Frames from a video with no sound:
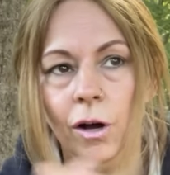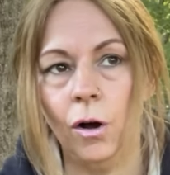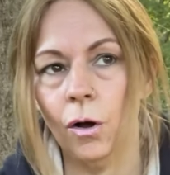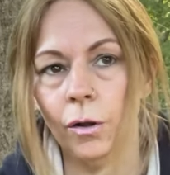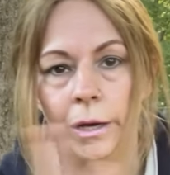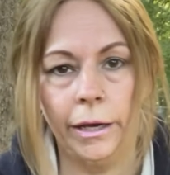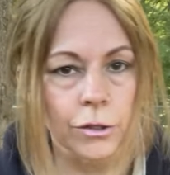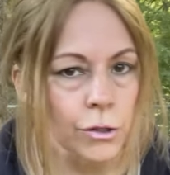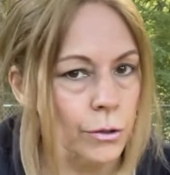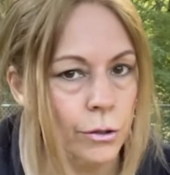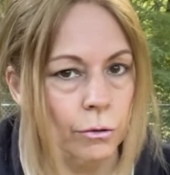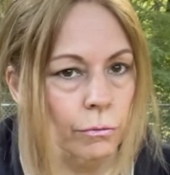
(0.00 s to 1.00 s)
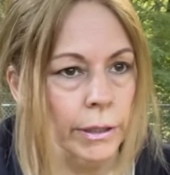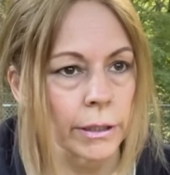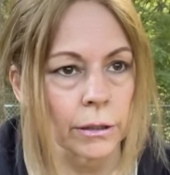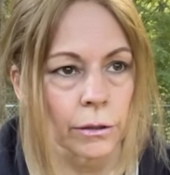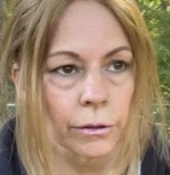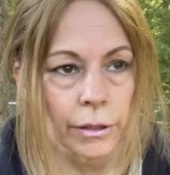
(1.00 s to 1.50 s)
all
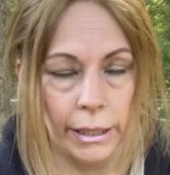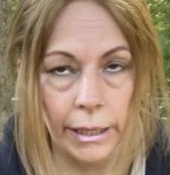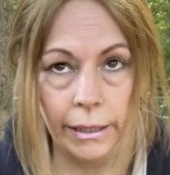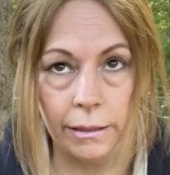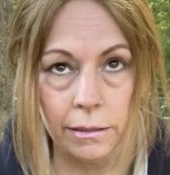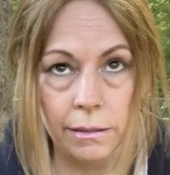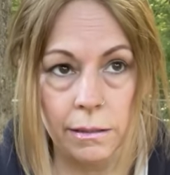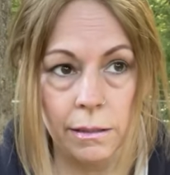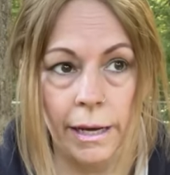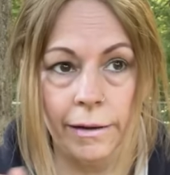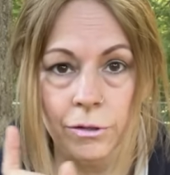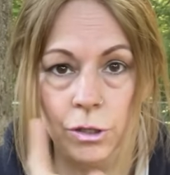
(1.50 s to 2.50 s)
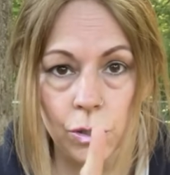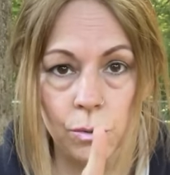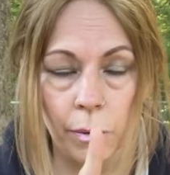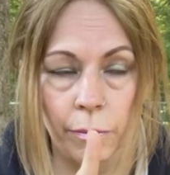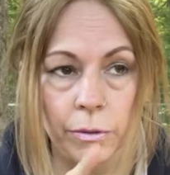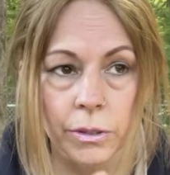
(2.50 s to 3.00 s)
extracurricular things. I have to choose
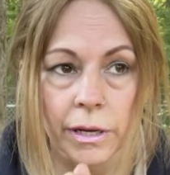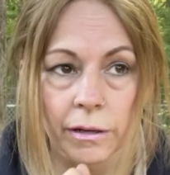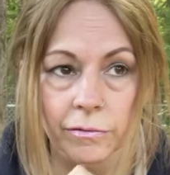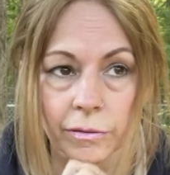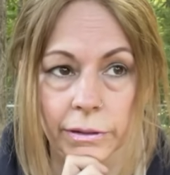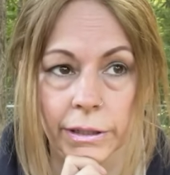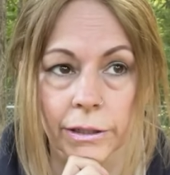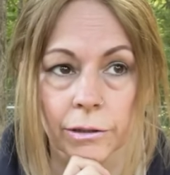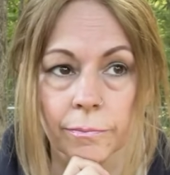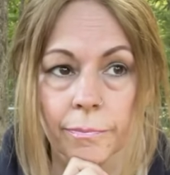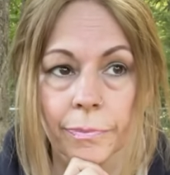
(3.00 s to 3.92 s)
my words carefully here.